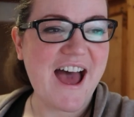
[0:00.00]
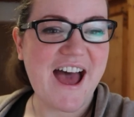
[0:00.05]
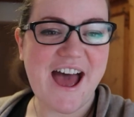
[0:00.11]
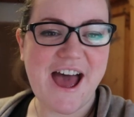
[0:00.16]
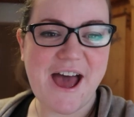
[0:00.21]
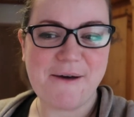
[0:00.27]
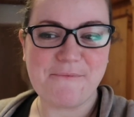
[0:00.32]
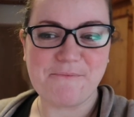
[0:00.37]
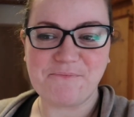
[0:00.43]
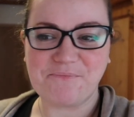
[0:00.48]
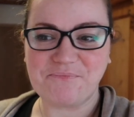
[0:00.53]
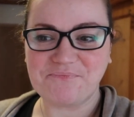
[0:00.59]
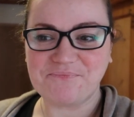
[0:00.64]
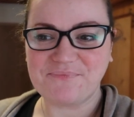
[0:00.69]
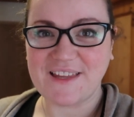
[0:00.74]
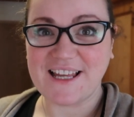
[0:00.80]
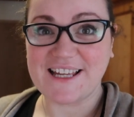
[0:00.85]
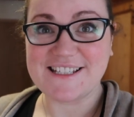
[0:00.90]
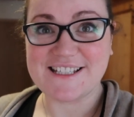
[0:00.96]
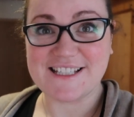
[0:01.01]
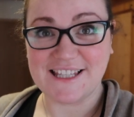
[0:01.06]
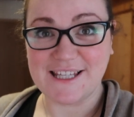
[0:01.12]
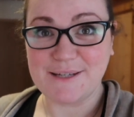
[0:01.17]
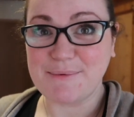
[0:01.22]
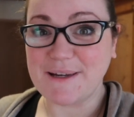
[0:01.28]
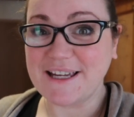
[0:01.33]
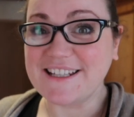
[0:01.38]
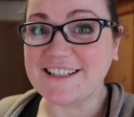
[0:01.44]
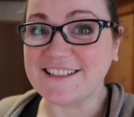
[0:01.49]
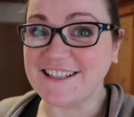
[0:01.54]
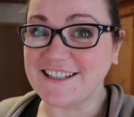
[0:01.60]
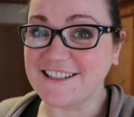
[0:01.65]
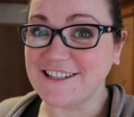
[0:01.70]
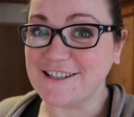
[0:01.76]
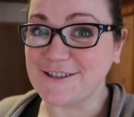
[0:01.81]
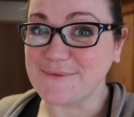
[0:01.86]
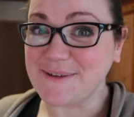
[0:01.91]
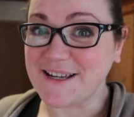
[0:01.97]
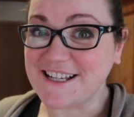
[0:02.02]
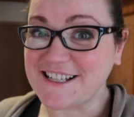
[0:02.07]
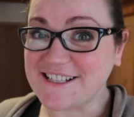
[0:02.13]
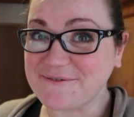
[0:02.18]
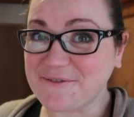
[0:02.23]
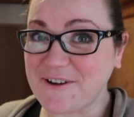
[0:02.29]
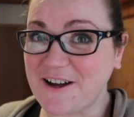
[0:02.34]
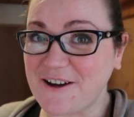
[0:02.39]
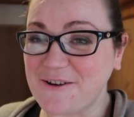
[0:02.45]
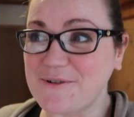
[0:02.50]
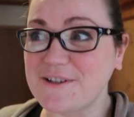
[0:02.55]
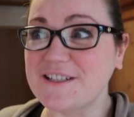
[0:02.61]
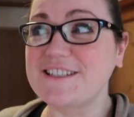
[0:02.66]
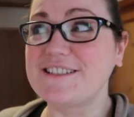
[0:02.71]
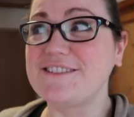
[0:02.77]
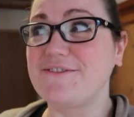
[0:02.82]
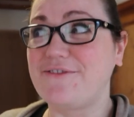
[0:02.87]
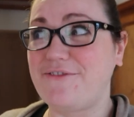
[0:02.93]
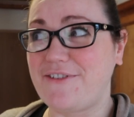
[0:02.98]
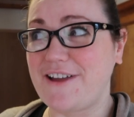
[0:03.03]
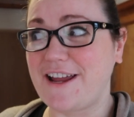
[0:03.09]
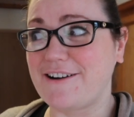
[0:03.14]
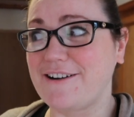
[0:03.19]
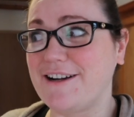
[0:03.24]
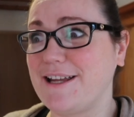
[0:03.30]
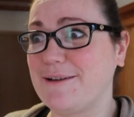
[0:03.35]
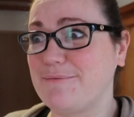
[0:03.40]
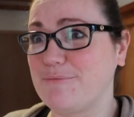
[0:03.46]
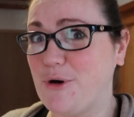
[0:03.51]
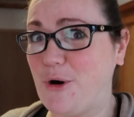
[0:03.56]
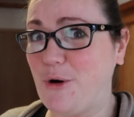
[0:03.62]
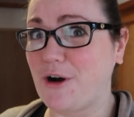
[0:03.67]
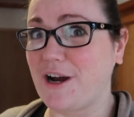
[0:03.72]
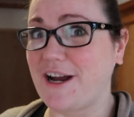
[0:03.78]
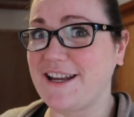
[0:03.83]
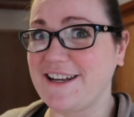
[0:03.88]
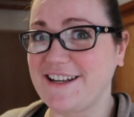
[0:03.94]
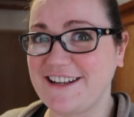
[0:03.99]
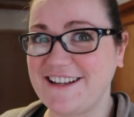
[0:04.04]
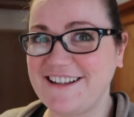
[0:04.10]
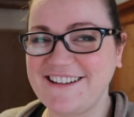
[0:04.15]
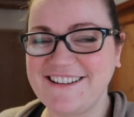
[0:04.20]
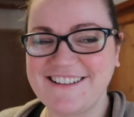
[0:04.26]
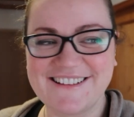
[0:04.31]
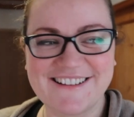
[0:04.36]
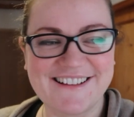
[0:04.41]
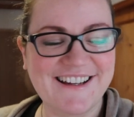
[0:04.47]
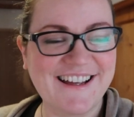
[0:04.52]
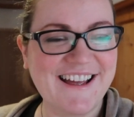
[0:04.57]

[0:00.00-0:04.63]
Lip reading: and sleep in a little bit as well, which is very important.